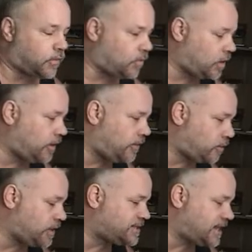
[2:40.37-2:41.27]
For one,
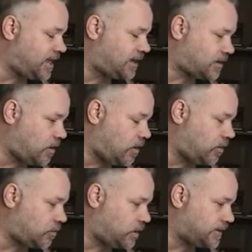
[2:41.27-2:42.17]
the reason I had
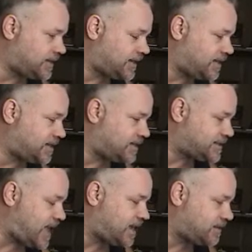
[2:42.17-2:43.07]
called was to get an
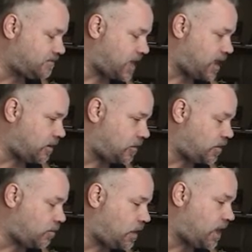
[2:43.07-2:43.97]
exact amount
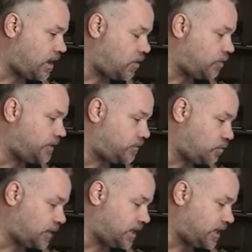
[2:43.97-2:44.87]
on what I owed
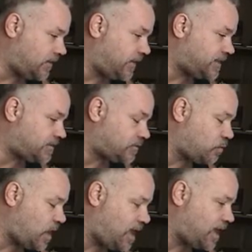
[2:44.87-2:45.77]
and when. That's
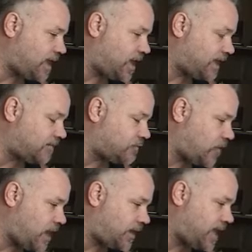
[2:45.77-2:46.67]
why I kept
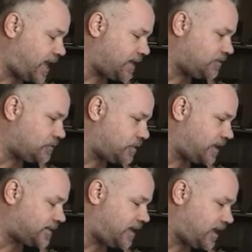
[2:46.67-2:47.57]
trying to ask you
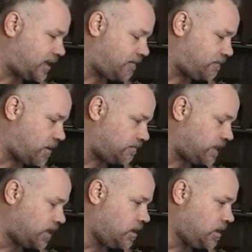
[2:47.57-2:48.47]
not to hang up on
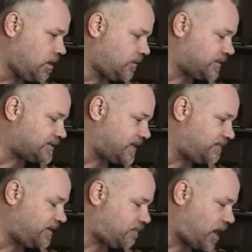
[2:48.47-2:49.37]
me. The
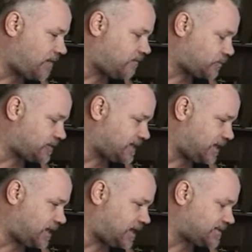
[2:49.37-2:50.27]

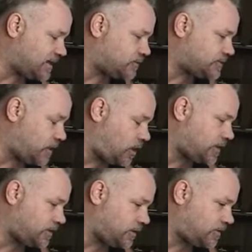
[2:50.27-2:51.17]
75%, as I was
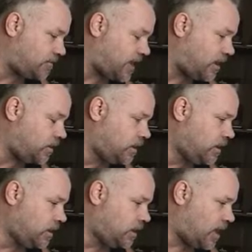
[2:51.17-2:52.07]
talking to you about,
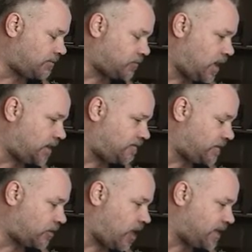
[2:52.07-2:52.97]
I'm trying to
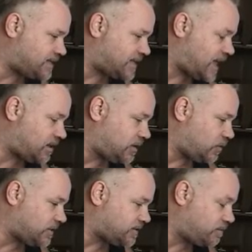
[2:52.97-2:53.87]
figure out exactly
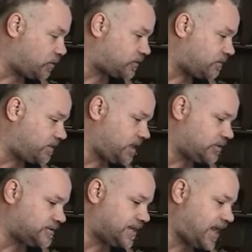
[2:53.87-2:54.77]
what it's supposed to be.
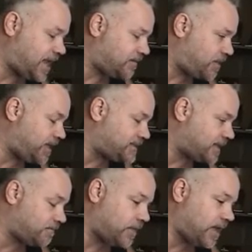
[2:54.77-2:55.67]
You said I had to pay
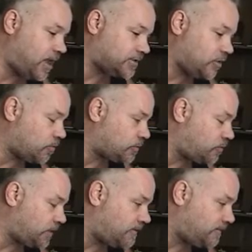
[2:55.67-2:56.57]
some by October
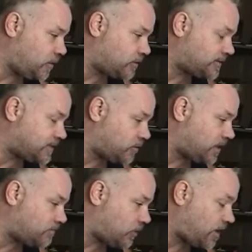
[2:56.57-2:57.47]
21st. That's
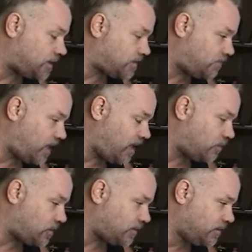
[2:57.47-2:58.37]
what I'm trying to comply
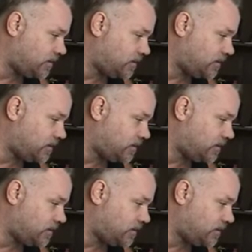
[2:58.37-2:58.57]
with.